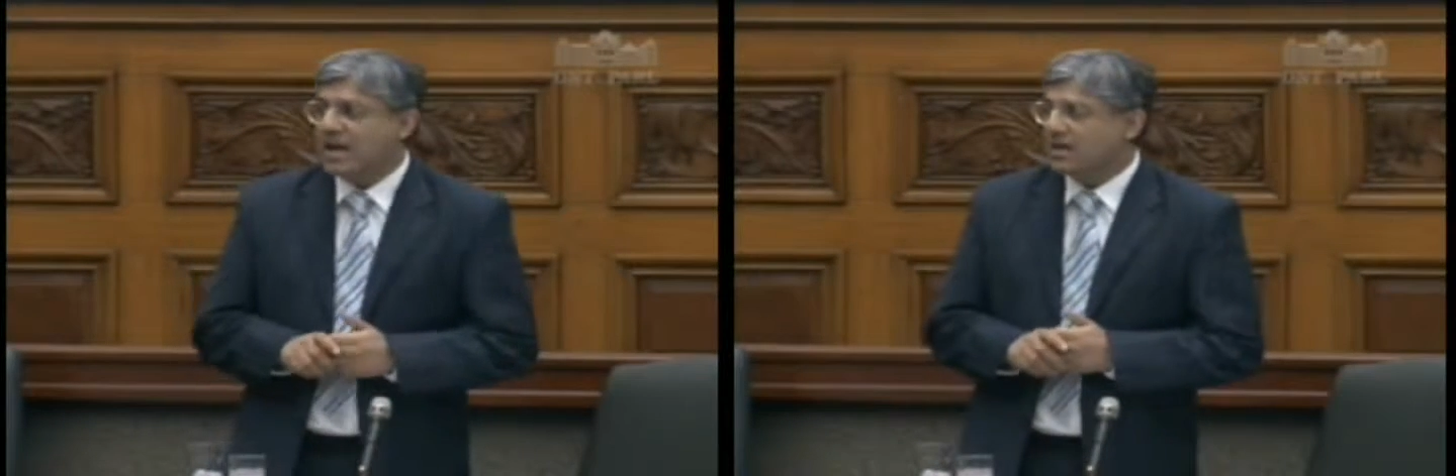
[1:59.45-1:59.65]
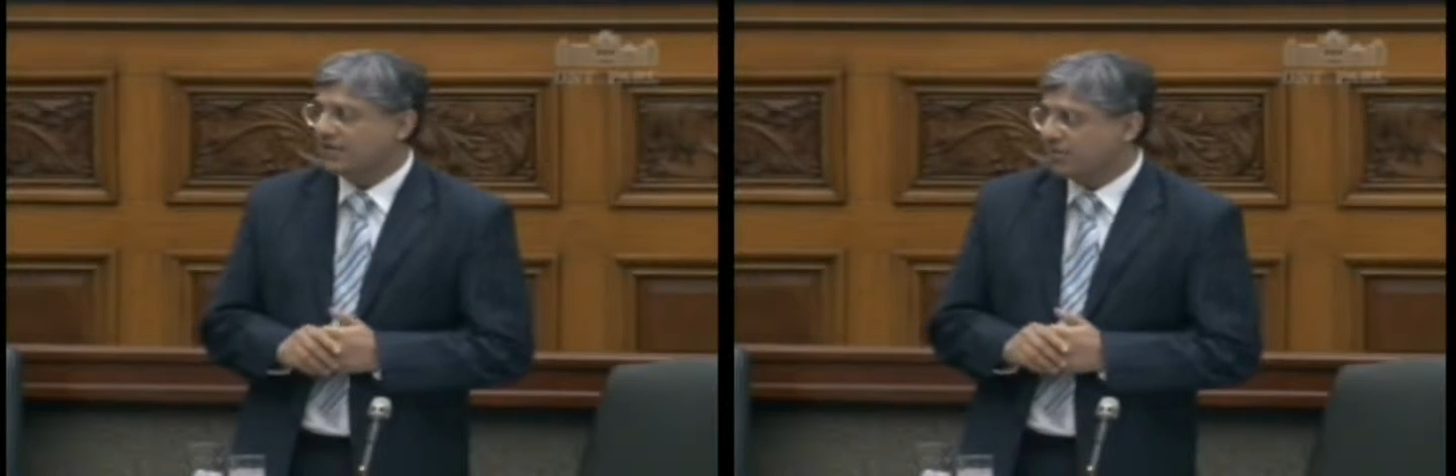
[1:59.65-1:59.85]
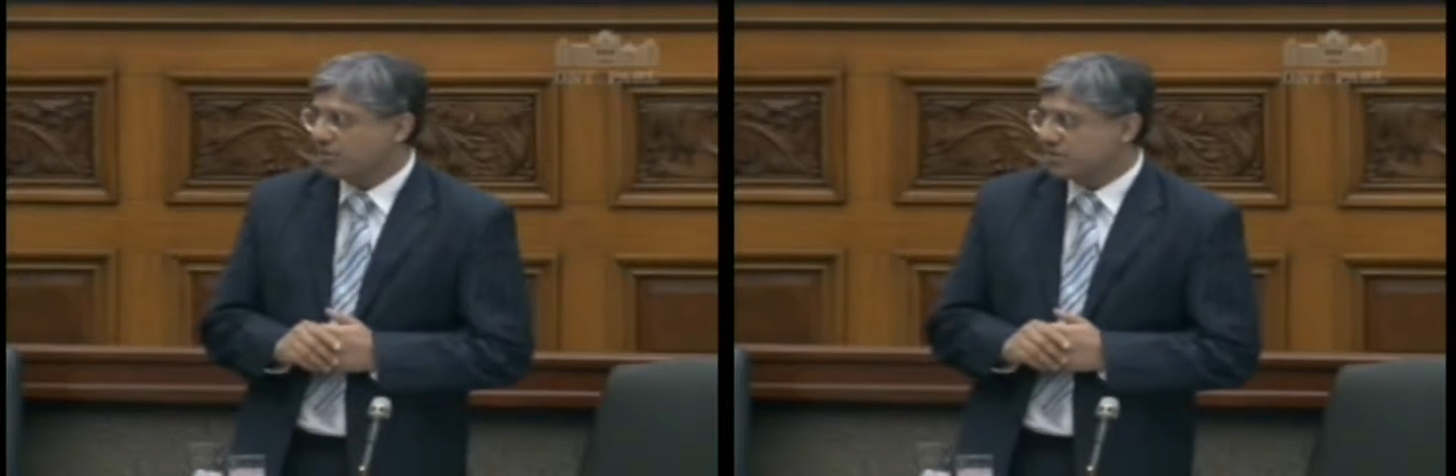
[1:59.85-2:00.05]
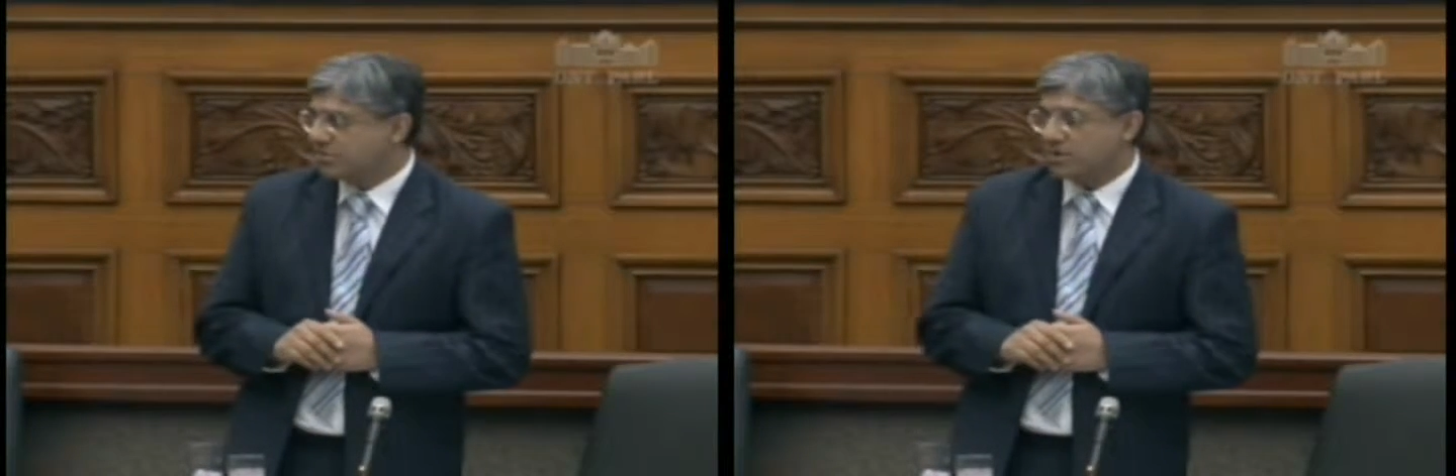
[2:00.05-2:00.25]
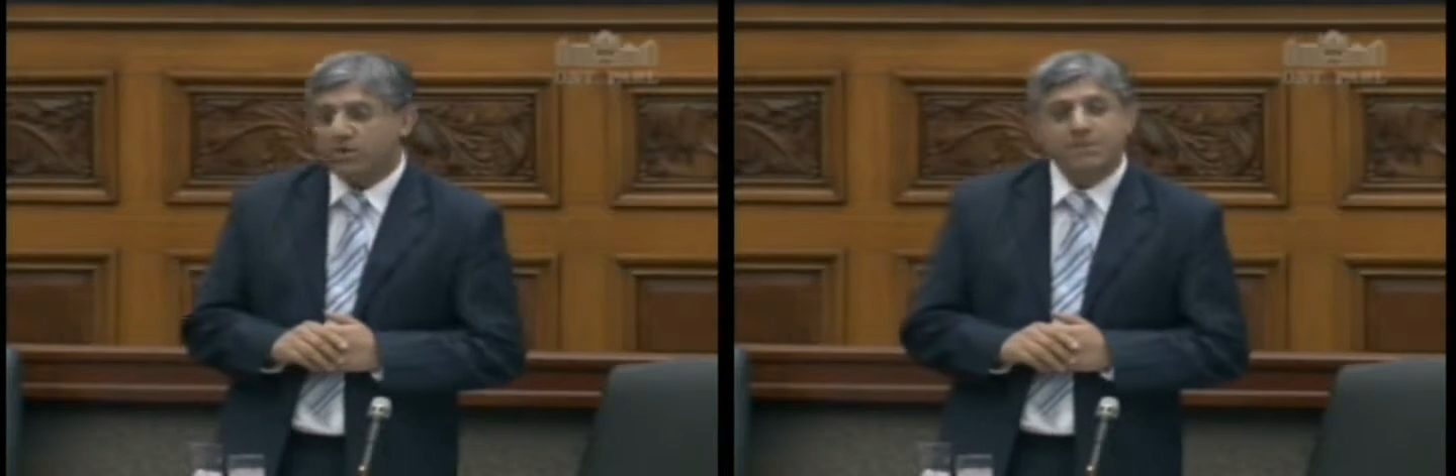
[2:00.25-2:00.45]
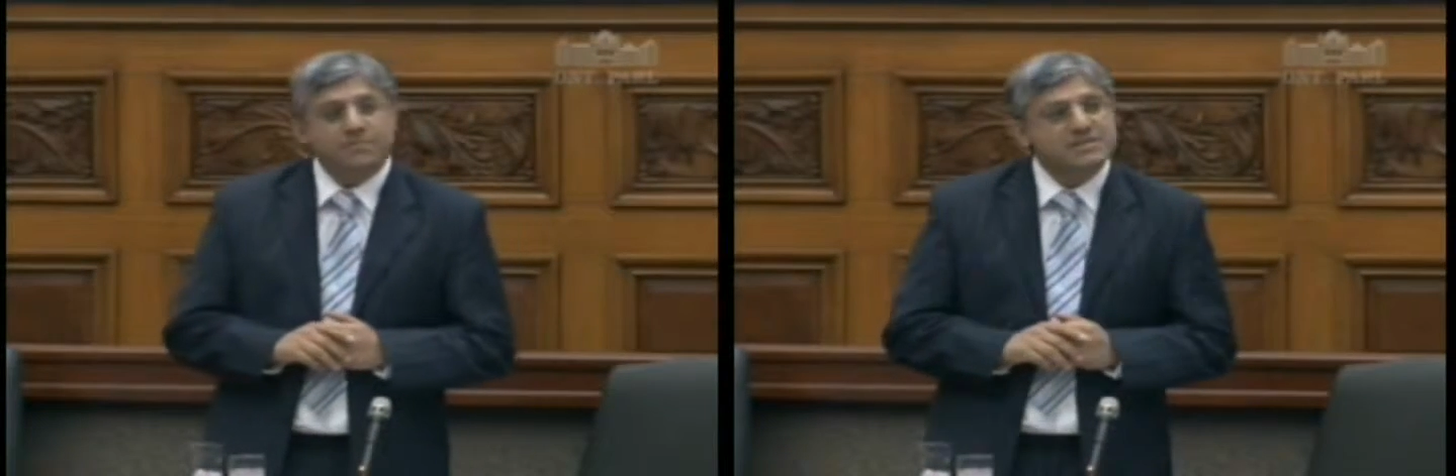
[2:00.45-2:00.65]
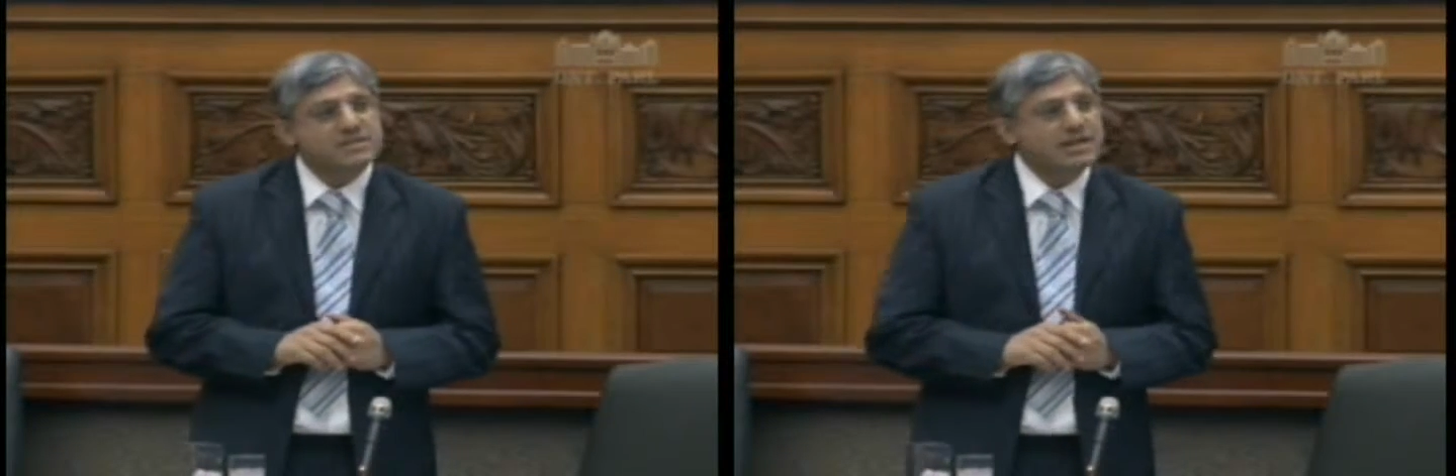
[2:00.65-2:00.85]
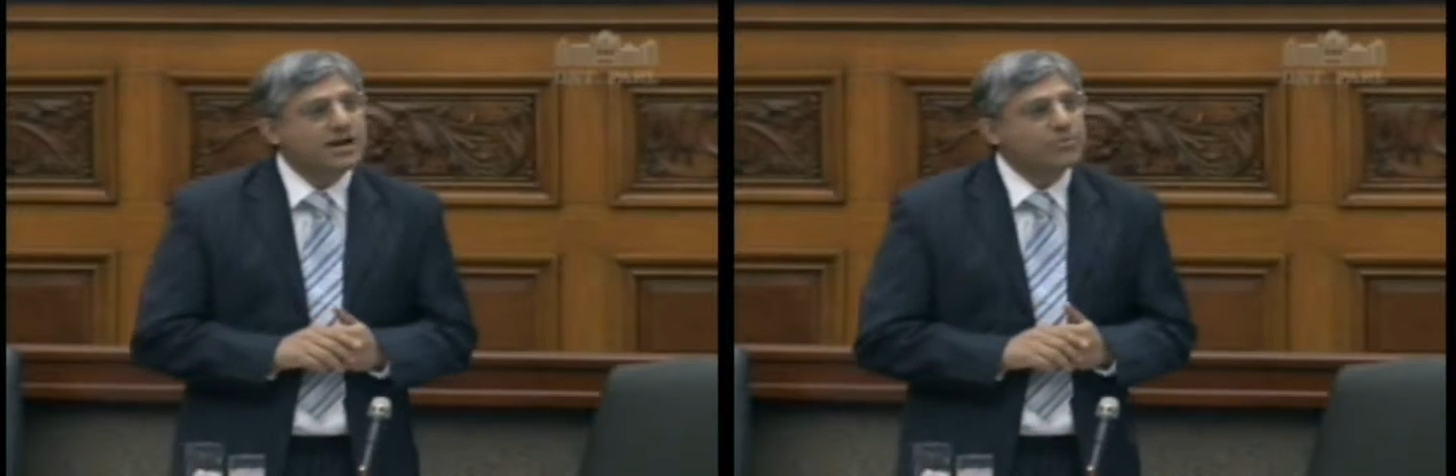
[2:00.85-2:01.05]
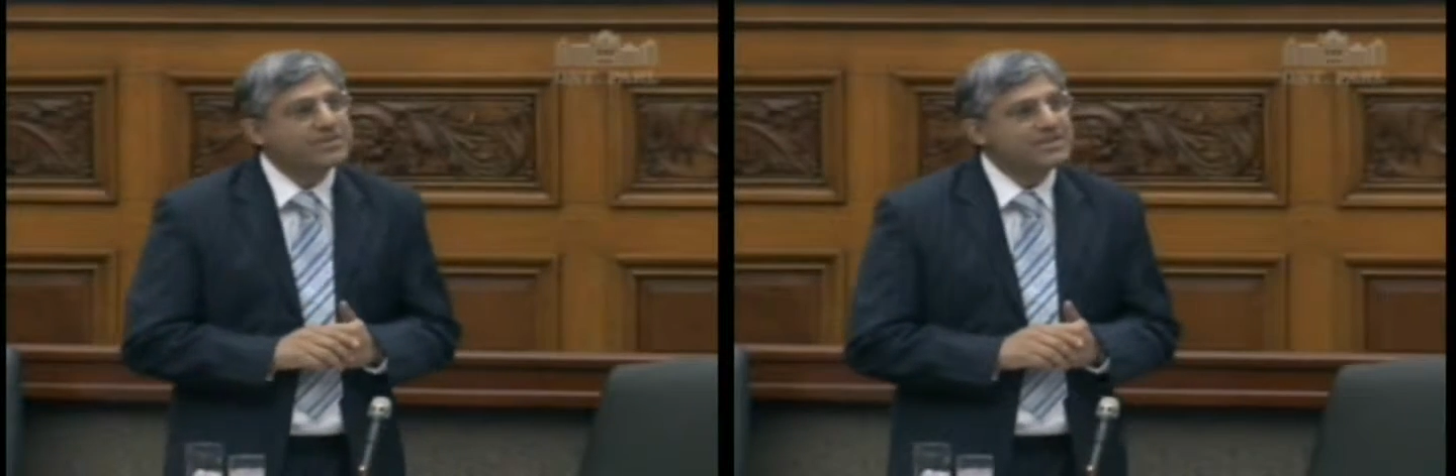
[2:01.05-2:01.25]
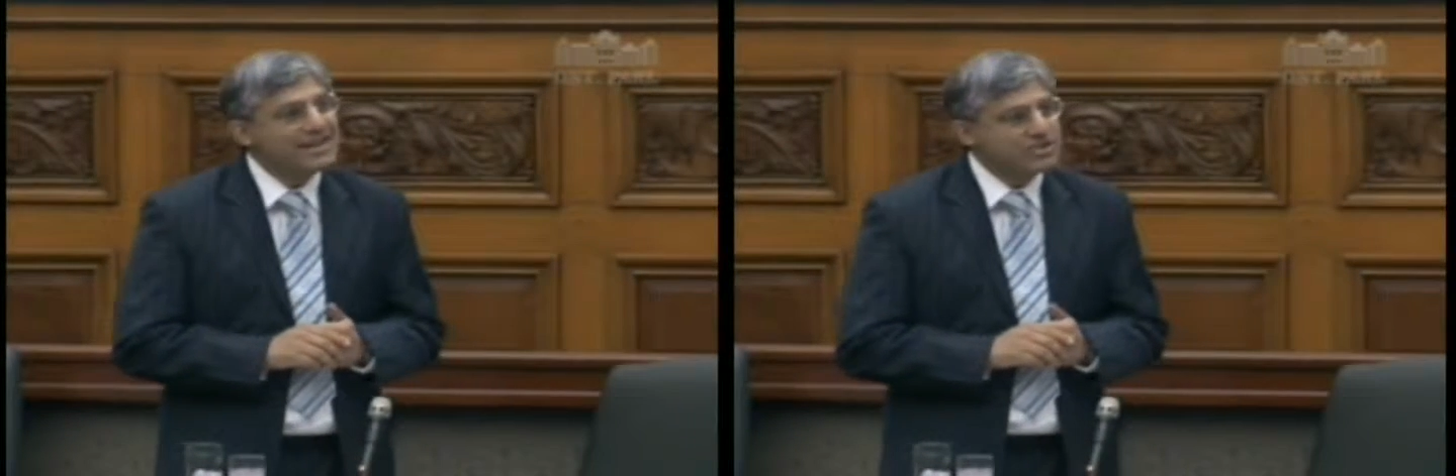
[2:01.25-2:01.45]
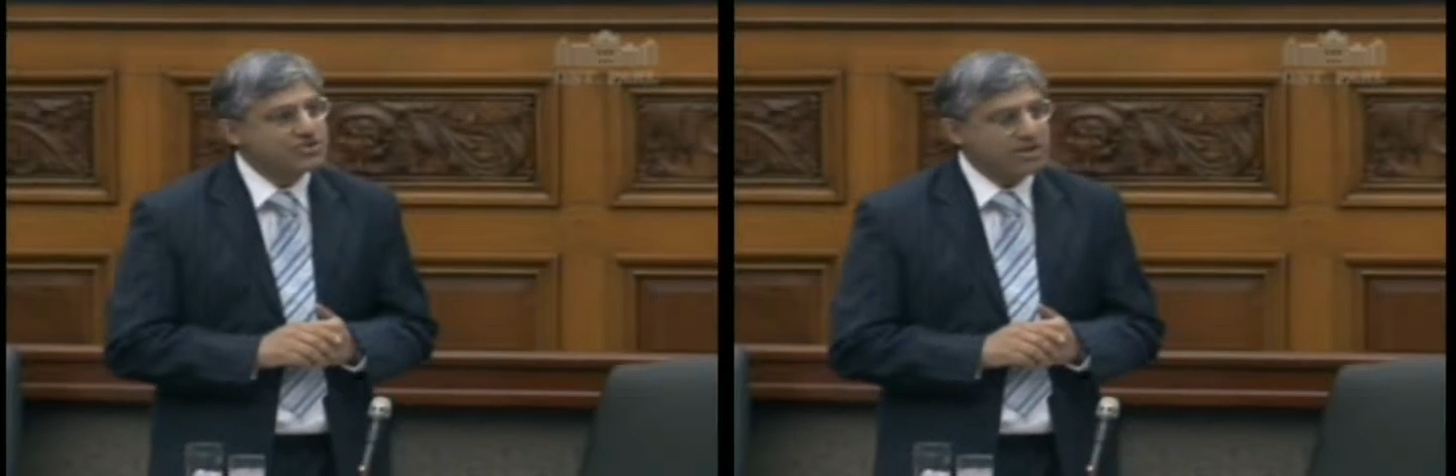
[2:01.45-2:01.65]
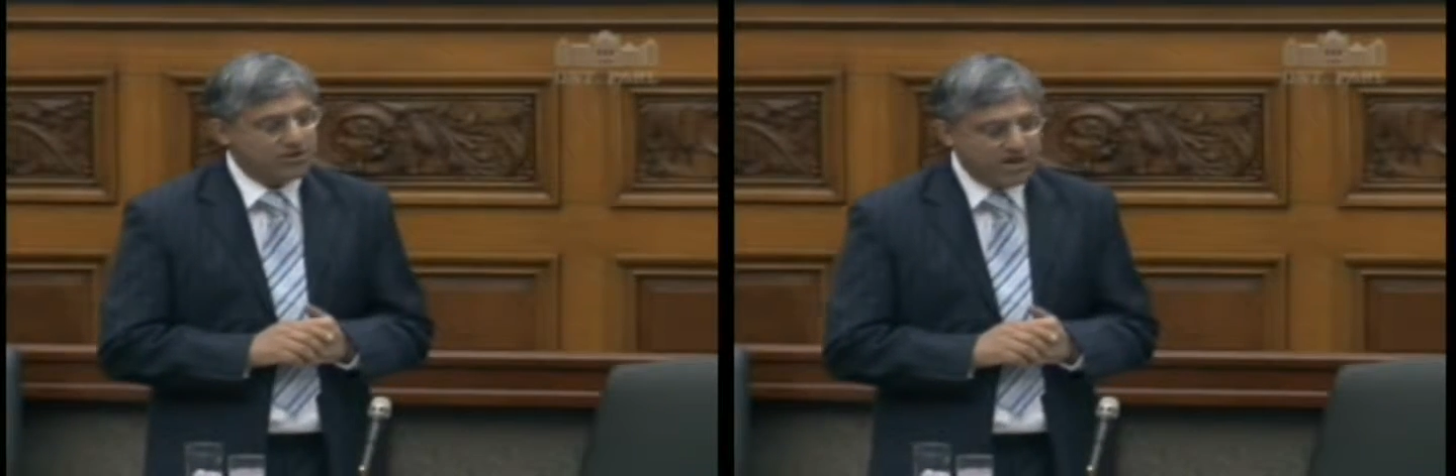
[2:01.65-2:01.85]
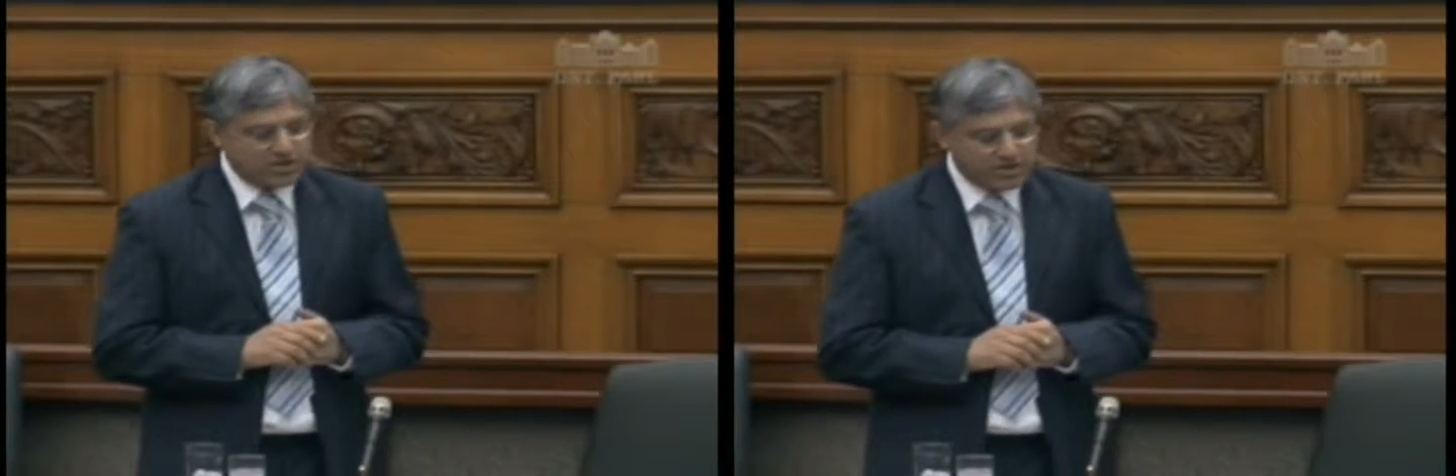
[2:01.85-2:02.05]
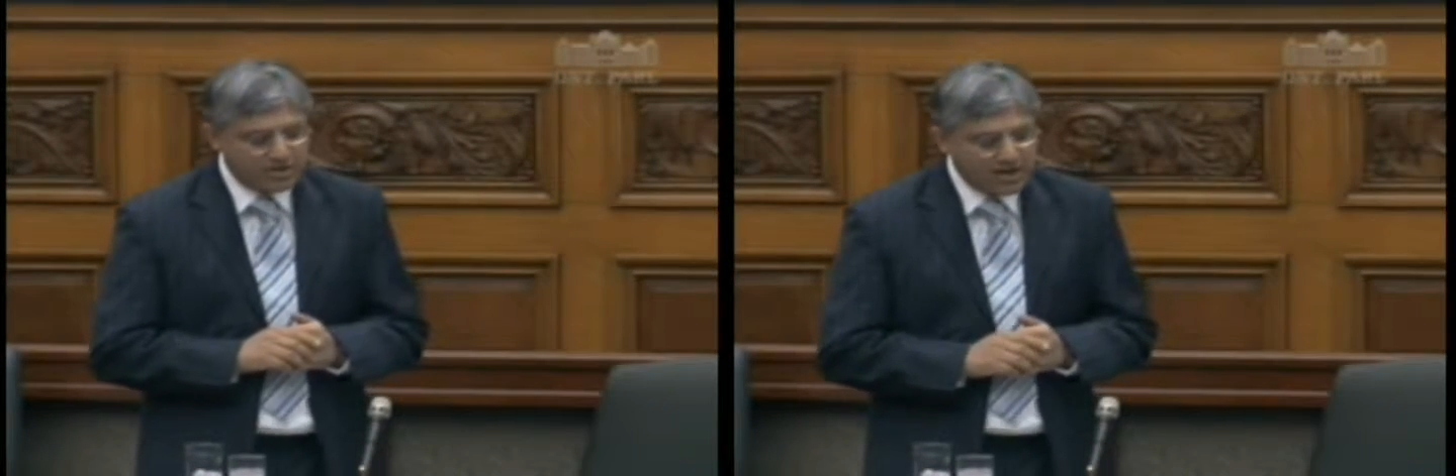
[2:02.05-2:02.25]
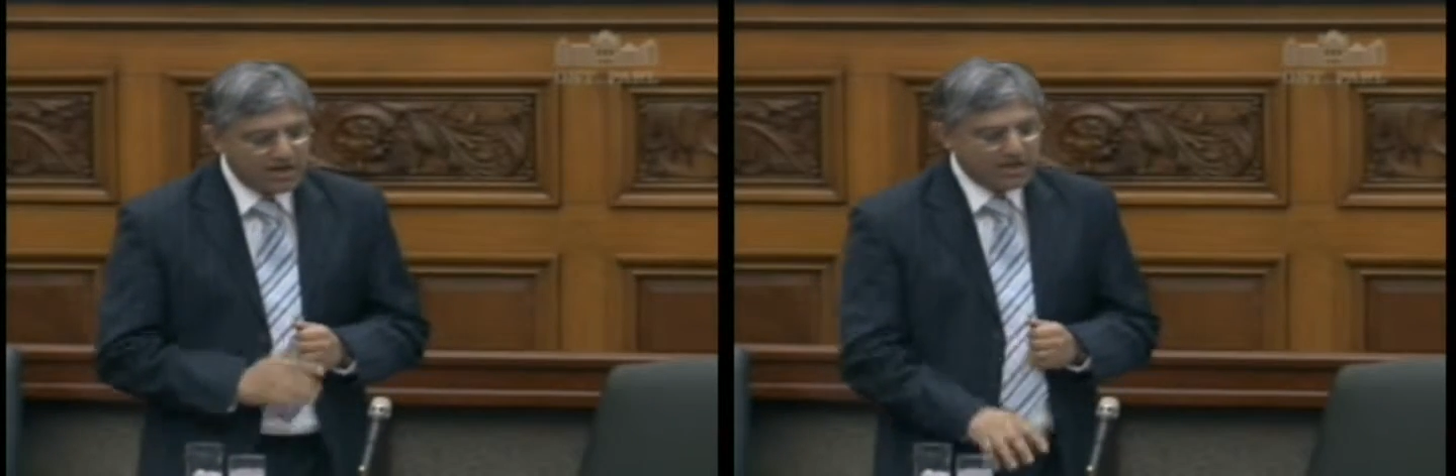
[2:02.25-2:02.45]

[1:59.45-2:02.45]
And of course, we're quite busy now with the next generation,